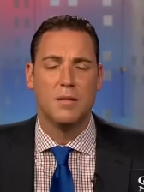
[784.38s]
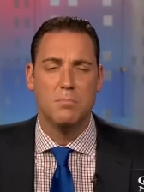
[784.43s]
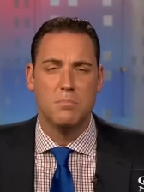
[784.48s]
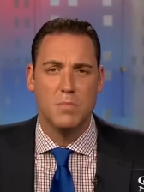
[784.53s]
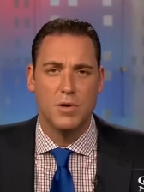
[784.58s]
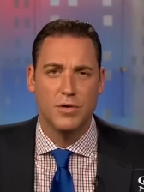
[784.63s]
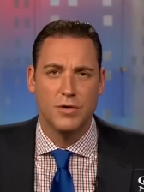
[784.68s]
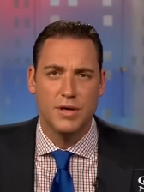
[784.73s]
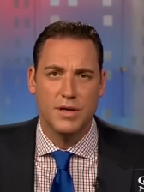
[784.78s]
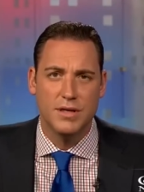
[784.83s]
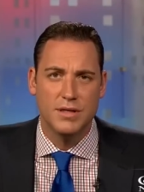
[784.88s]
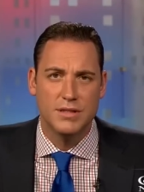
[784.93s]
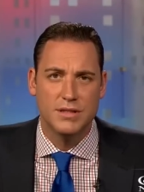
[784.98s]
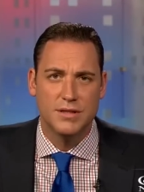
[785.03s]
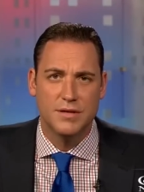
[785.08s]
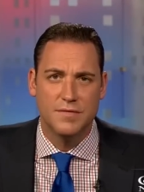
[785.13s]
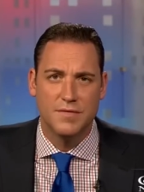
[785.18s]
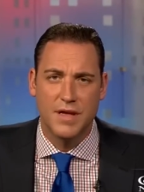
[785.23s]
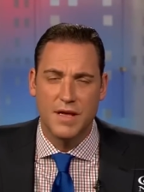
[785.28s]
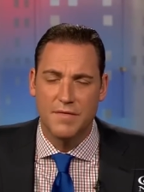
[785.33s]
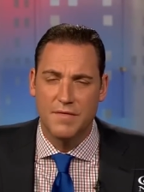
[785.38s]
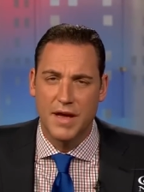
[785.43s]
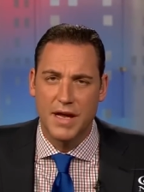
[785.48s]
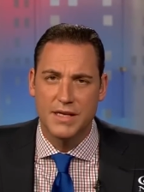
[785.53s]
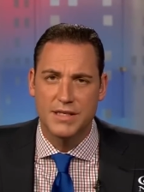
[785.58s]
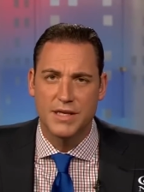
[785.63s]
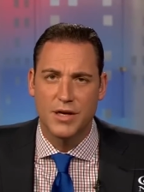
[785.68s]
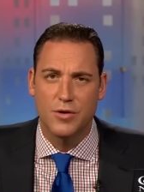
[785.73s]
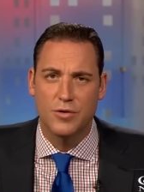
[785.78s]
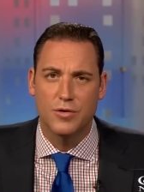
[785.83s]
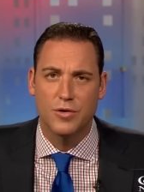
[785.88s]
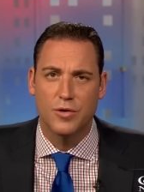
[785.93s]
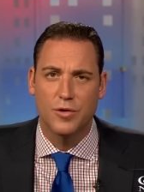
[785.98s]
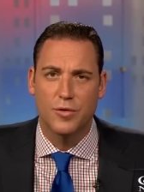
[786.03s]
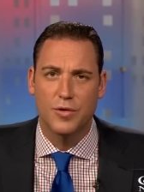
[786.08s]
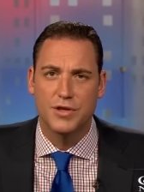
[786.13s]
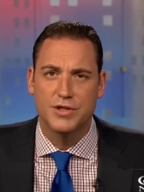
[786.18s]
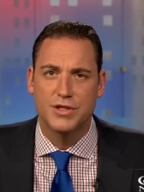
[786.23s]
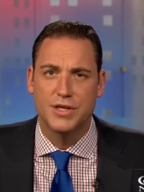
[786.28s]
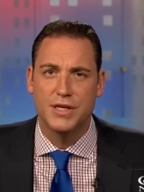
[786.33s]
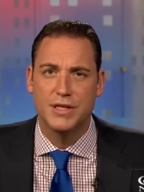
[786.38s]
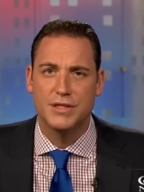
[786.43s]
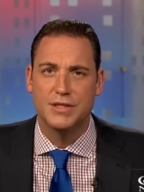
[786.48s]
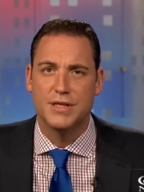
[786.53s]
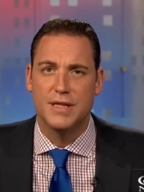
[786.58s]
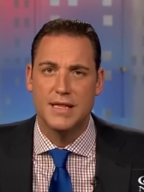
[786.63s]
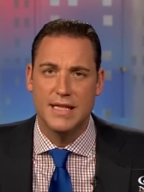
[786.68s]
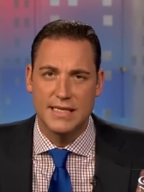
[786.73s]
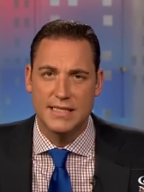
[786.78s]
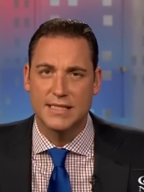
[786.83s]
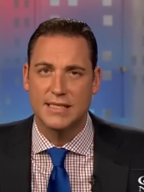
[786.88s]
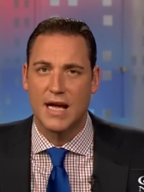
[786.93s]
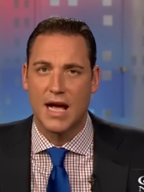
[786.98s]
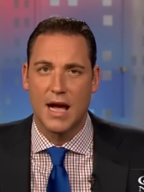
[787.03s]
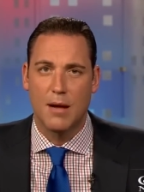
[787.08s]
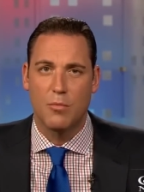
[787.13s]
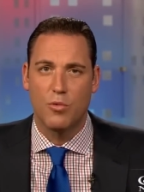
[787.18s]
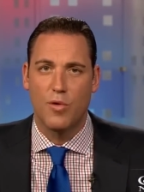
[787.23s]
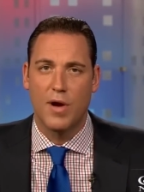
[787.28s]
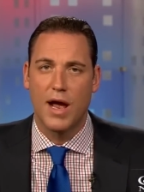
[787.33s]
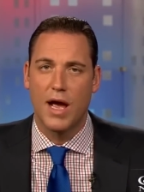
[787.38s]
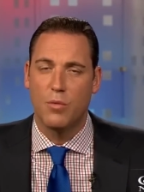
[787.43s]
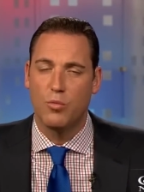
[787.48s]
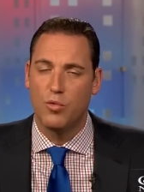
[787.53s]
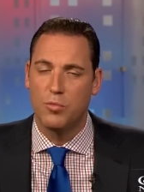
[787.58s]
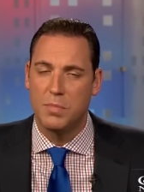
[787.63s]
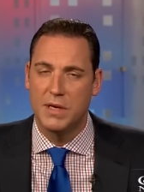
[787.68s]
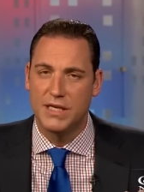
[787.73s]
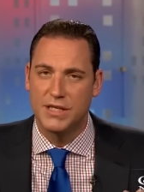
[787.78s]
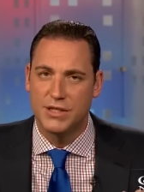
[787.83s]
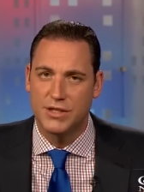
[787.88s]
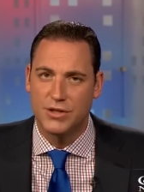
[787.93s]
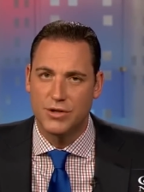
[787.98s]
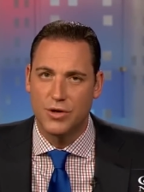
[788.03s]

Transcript: And millions of evangelical Christians this time around will be